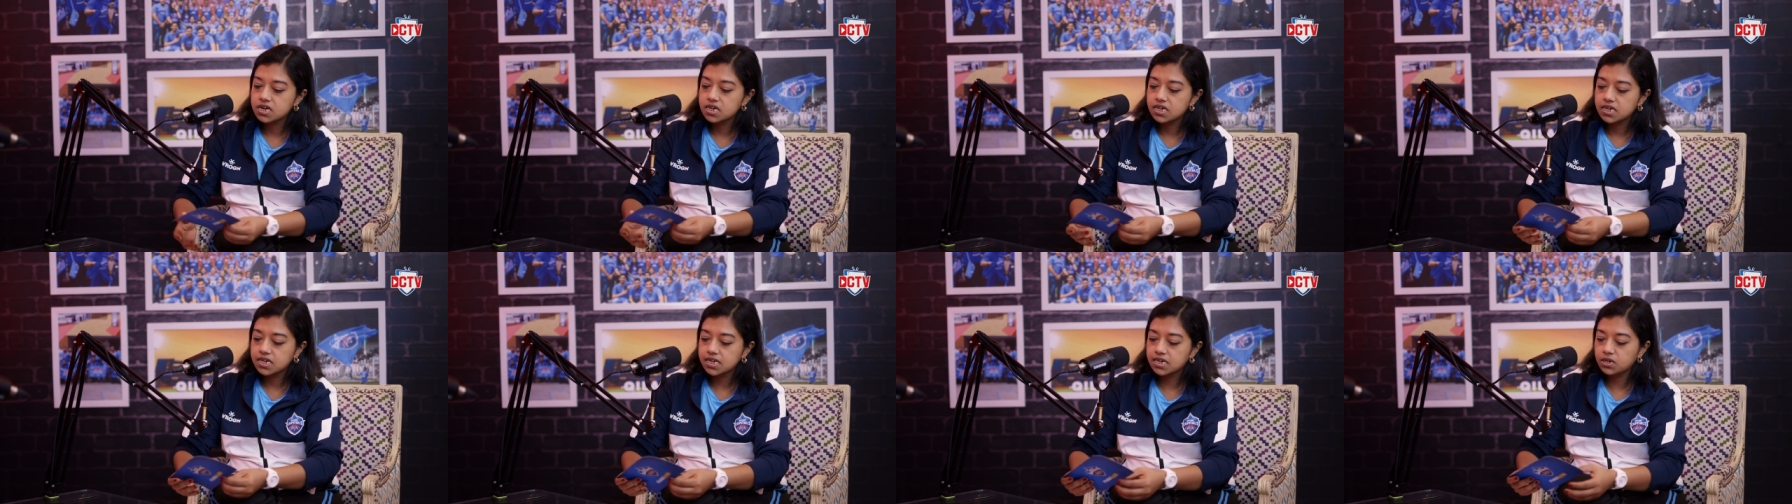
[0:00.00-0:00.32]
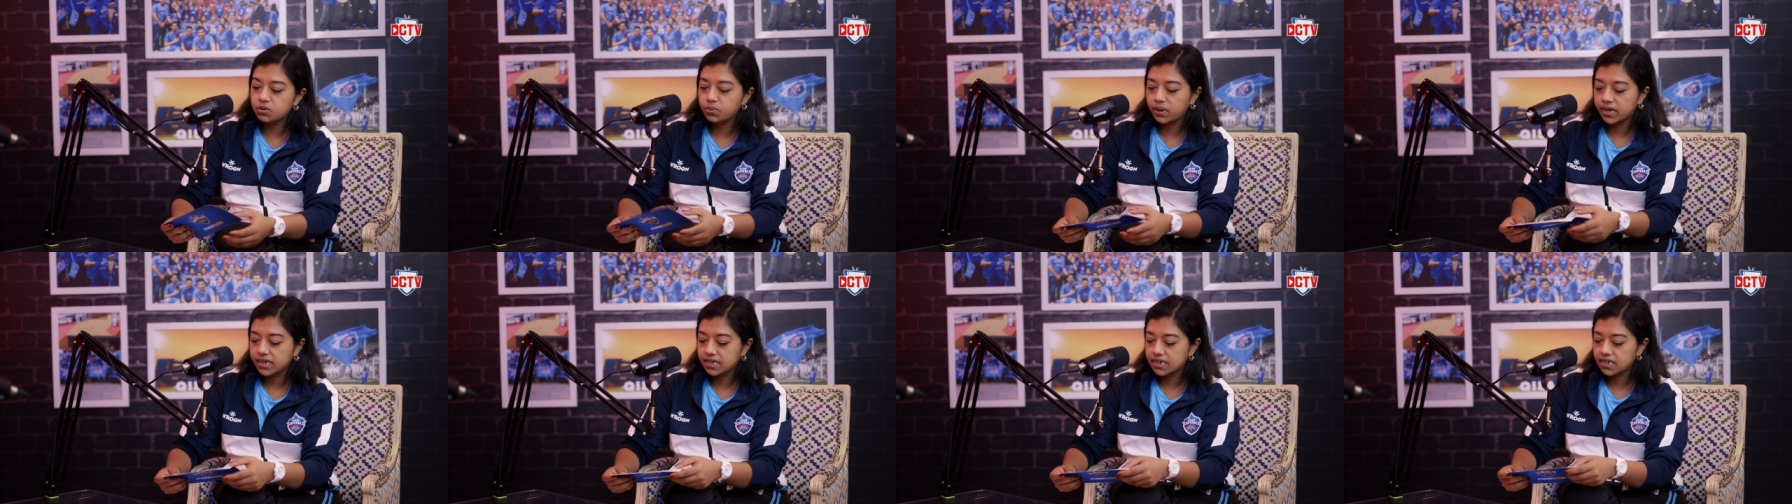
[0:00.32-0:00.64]

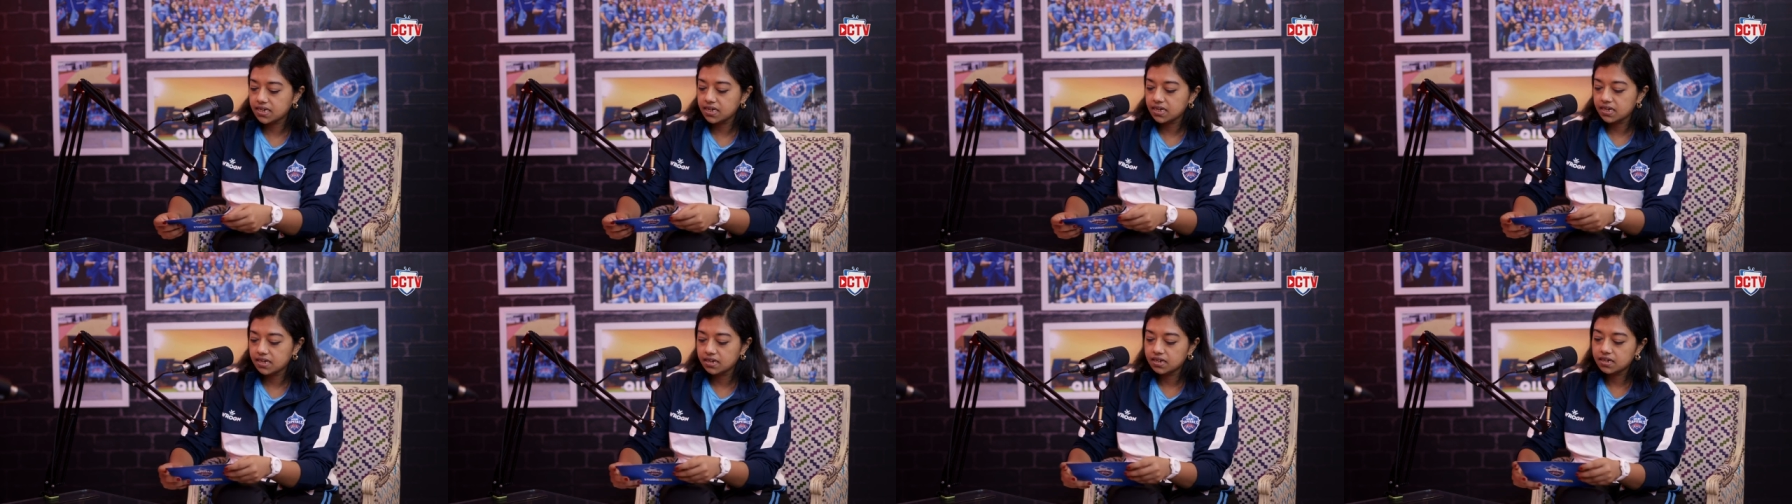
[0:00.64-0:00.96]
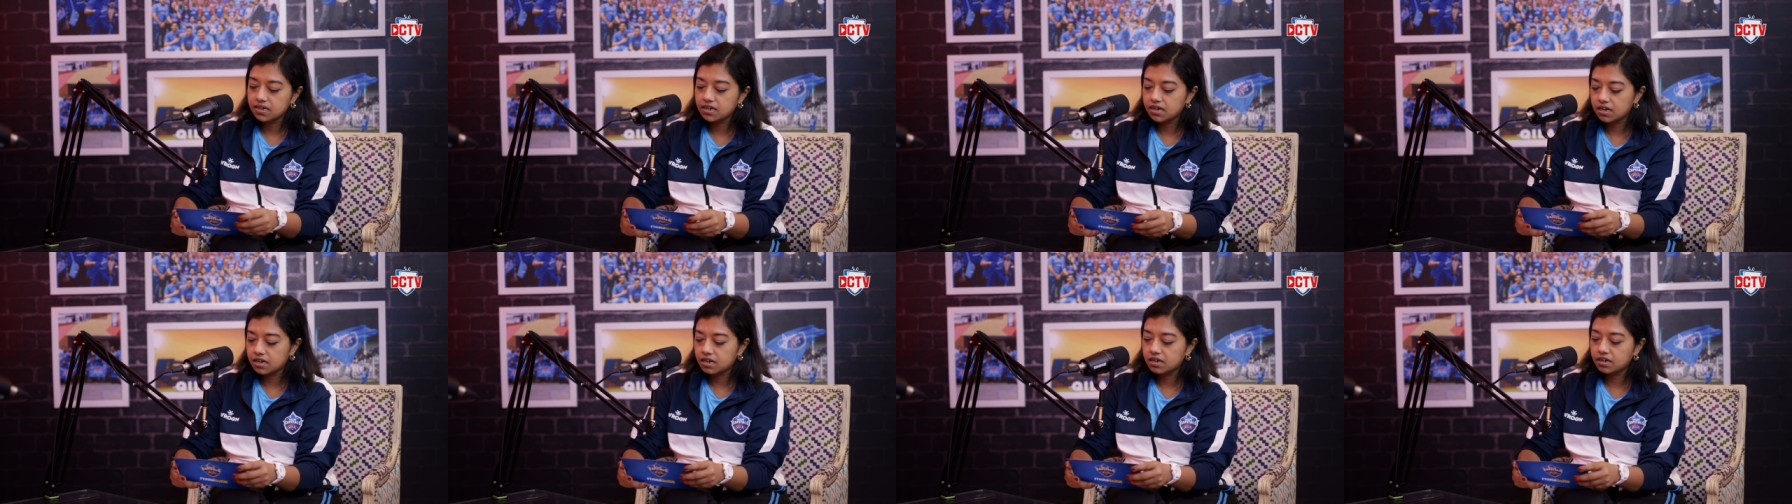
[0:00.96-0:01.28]
T20
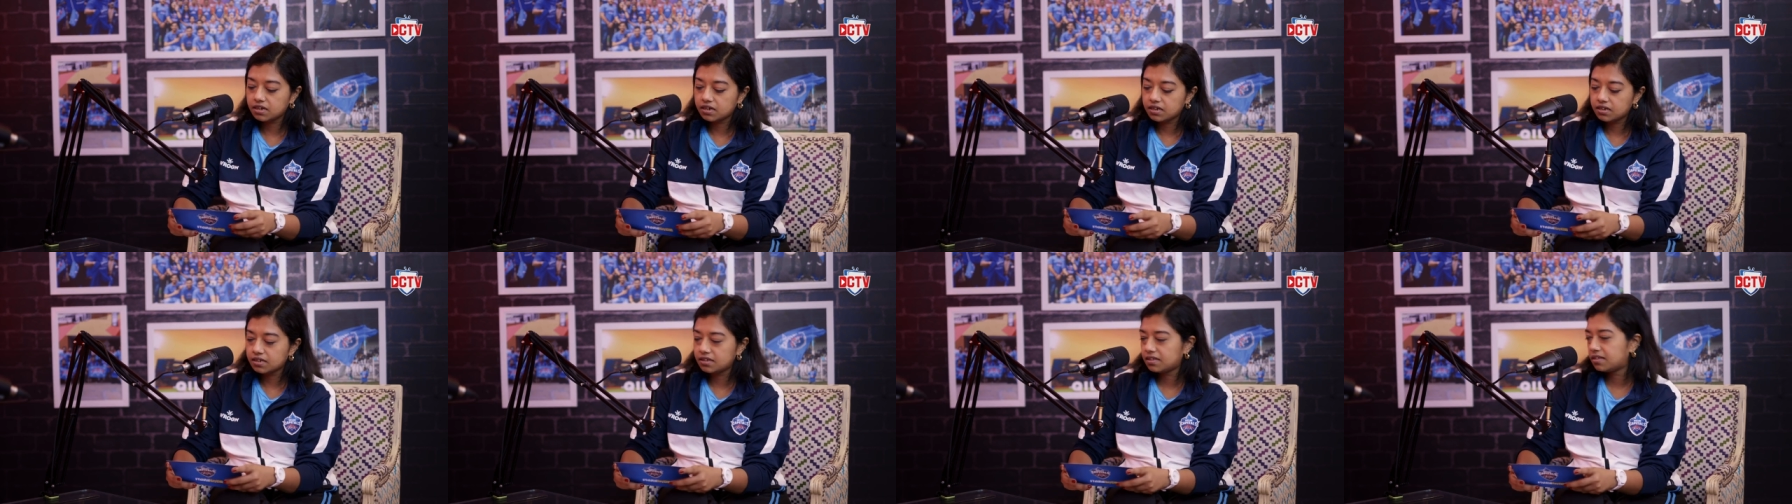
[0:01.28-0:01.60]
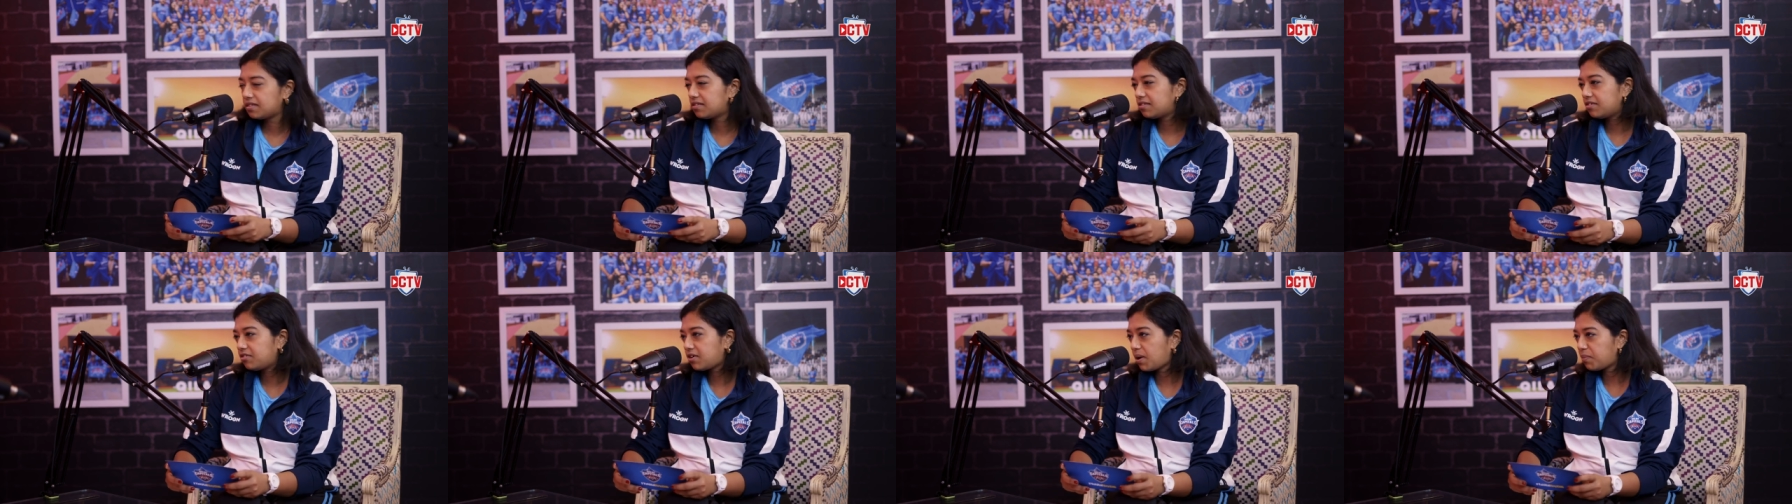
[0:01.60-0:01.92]
uh,
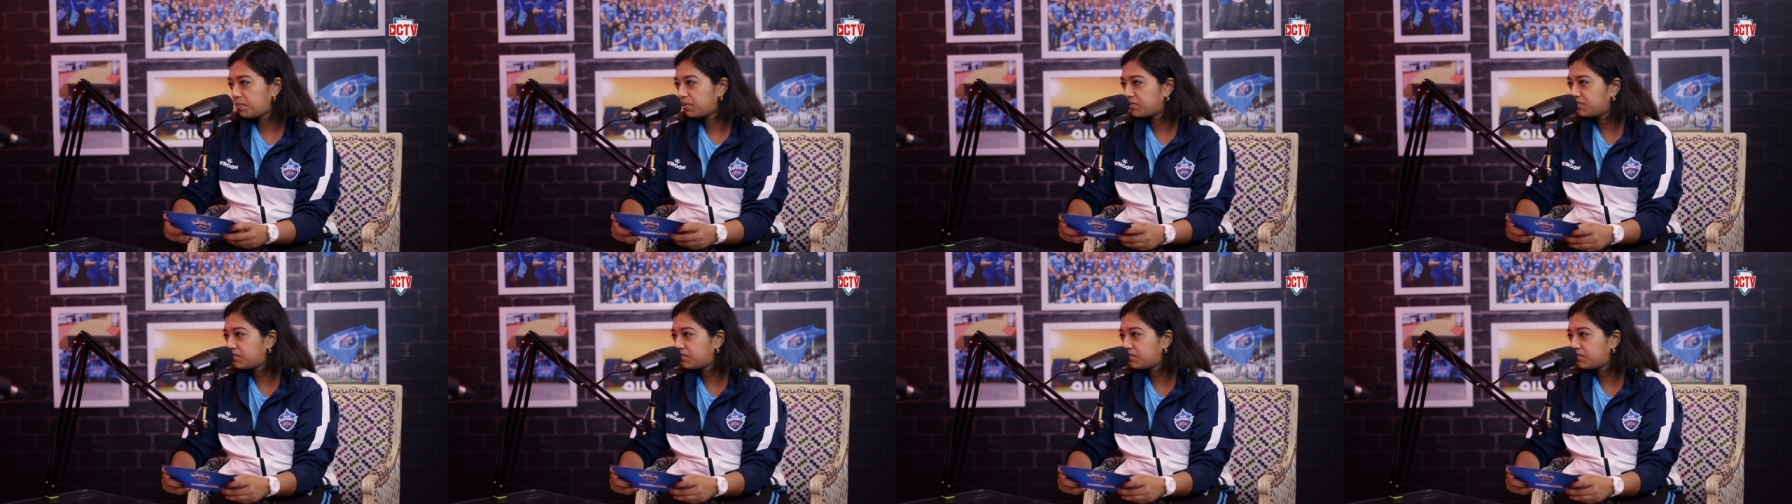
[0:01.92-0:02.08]
rapid